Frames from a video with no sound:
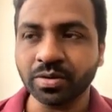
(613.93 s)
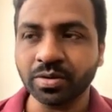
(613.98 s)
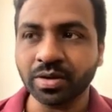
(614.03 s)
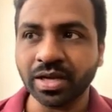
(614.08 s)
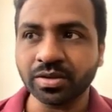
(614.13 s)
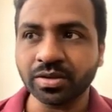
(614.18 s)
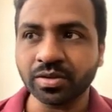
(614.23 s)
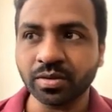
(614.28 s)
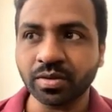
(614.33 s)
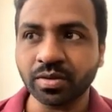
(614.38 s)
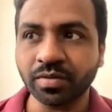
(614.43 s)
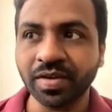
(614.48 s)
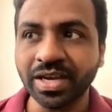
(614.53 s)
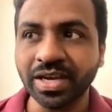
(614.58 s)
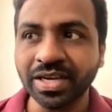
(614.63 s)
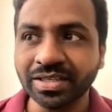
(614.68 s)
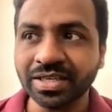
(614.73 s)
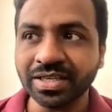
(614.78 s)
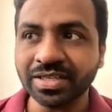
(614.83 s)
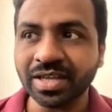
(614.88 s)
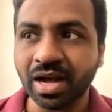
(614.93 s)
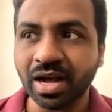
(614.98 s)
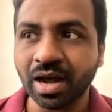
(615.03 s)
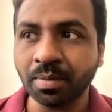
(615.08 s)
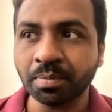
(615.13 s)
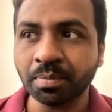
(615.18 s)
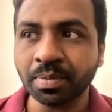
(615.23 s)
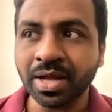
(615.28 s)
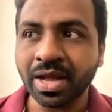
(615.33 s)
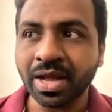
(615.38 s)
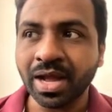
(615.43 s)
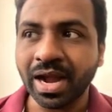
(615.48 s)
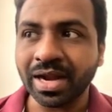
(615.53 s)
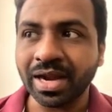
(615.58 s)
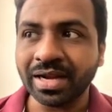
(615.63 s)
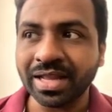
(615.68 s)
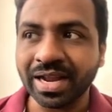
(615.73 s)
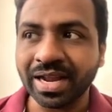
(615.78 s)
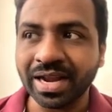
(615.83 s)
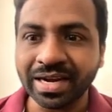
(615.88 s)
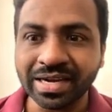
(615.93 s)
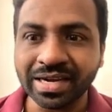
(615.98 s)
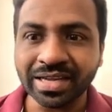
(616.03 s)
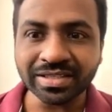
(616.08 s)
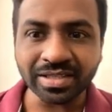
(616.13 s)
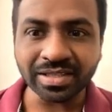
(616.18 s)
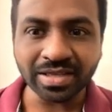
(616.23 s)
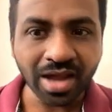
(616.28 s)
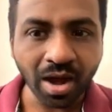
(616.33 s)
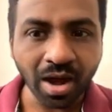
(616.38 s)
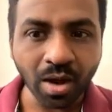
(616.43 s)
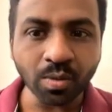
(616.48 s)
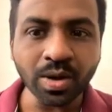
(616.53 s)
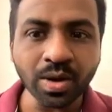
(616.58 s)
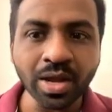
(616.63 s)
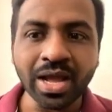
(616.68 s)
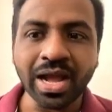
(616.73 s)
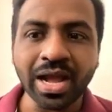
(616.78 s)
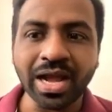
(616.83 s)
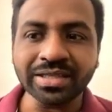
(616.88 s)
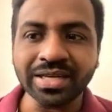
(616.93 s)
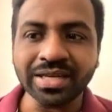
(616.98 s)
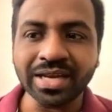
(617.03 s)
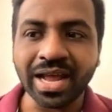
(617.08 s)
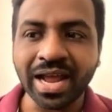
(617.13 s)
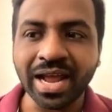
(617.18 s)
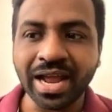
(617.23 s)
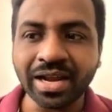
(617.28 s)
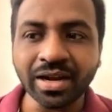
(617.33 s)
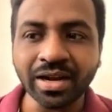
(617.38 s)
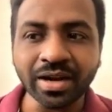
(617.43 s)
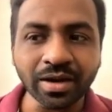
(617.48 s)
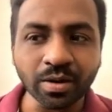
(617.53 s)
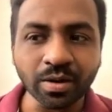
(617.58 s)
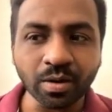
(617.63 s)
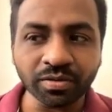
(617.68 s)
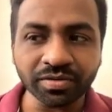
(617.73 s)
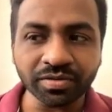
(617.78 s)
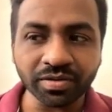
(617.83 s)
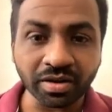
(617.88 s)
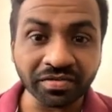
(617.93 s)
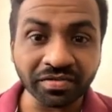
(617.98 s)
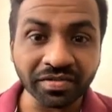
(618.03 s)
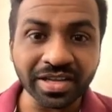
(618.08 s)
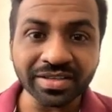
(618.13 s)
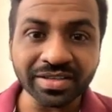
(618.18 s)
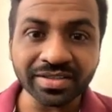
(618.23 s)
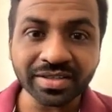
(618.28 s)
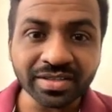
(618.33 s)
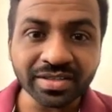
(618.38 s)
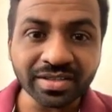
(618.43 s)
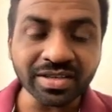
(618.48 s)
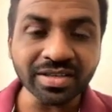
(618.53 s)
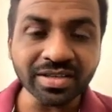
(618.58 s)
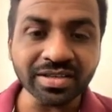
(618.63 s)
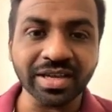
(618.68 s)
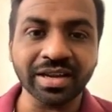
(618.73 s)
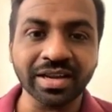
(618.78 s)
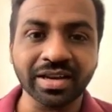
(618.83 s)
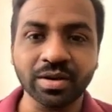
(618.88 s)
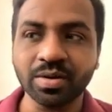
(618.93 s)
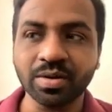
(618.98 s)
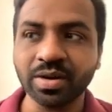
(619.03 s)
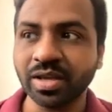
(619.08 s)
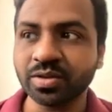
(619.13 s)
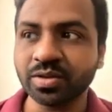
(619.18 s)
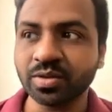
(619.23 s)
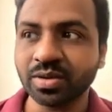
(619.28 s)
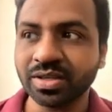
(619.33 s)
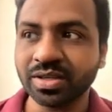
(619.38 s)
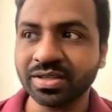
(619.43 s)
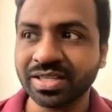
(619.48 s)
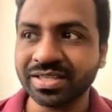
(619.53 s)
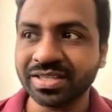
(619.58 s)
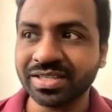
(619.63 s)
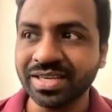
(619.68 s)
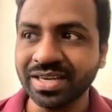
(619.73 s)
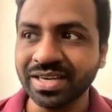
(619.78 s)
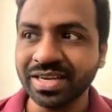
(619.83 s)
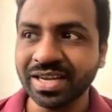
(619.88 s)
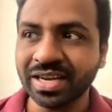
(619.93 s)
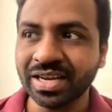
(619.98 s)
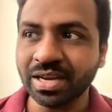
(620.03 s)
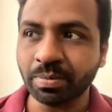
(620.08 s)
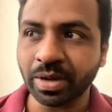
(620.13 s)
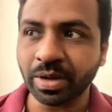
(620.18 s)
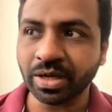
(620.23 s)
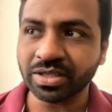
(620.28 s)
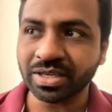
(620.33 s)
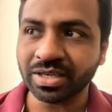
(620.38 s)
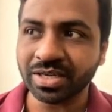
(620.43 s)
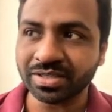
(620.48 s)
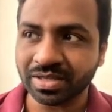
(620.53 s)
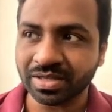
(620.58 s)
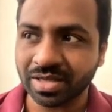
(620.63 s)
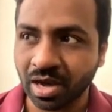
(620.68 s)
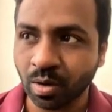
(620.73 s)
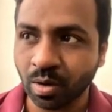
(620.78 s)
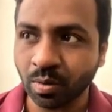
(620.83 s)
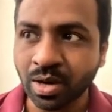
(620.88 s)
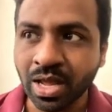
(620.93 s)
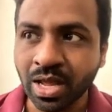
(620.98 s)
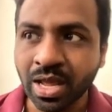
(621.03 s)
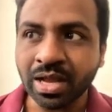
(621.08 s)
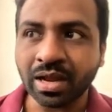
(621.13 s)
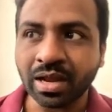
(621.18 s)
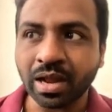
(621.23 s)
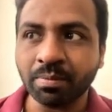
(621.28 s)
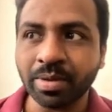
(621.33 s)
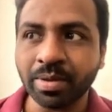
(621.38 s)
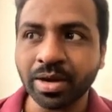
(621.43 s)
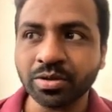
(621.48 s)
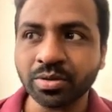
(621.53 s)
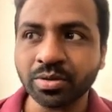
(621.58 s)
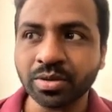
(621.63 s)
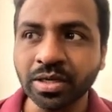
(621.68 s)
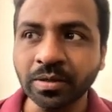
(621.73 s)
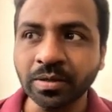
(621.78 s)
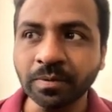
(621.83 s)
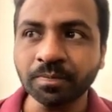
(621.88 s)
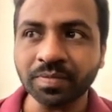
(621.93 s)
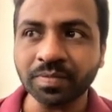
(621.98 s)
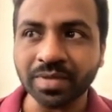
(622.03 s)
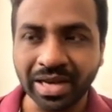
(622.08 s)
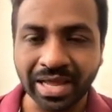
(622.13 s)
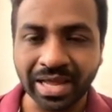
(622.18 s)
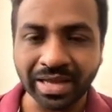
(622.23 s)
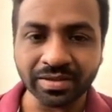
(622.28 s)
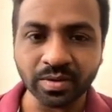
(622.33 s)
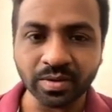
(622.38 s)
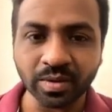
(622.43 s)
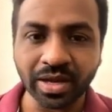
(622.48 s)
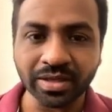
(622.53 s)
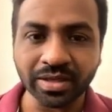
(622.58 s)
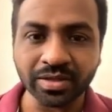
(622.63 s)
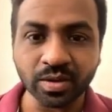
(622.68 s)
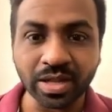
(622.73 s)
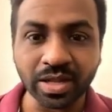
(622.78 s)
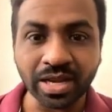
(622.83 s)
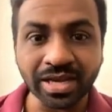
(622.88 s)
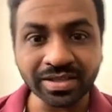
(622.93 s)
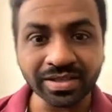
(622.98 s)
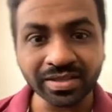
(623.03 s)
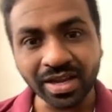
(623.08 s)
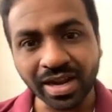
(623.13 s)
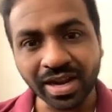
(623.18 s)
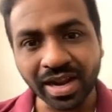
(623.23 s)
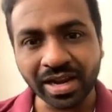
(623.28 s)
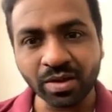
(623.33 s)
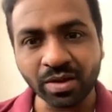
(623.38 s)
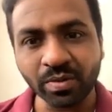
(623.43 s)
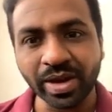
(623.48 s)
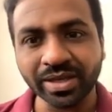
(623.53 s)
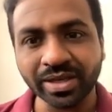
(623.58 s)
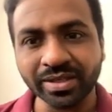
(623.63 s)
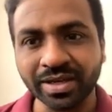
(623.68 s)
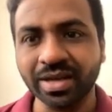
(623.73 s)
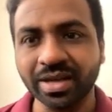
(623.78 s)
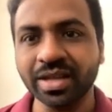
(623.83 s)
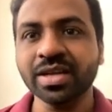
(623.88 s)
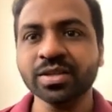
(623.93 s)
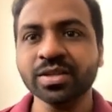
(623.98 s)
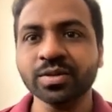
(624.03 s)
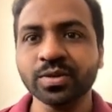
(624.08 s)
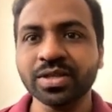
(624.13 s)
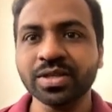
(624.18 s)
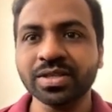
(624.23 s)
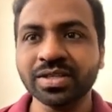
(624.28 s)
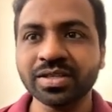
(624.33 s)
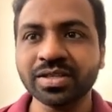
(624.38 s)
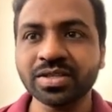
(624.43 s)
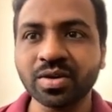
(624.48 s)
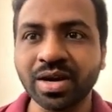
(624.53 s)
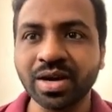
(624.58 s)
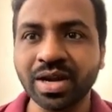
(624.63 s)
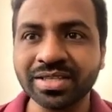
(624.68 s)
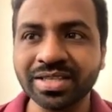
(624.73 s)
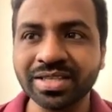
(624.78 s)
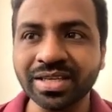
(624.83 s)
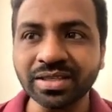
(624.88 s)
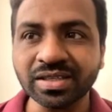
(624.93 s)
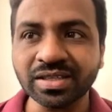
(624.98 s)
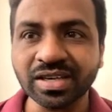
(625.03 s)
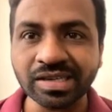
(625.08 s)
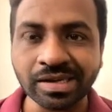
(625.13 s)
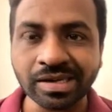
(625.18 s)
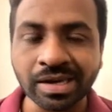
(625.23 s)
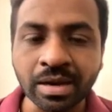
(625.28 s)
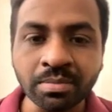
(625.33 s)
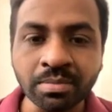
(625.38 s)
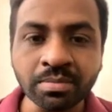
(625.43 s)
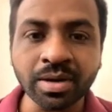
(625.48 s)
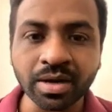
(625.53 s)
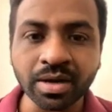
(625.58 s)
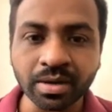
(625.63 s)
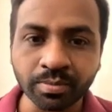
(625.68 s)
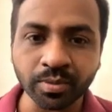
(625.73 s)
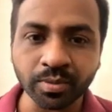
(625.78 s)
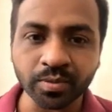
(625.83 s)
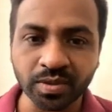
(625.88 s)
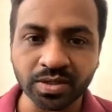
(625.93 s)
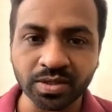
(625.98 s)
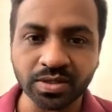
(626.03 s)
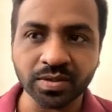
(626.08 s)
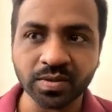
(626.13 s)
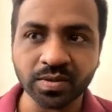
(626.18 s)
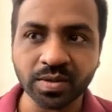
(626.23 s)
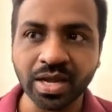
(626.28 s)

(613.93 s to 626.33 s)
Okay, so the feet is up and the head is down at an angle of roughly 16 degree. Okay, so the 16 degree patient is down compared to the legs. Okay, so the legs are elevated. So this is known as the Trendelenburg procedures.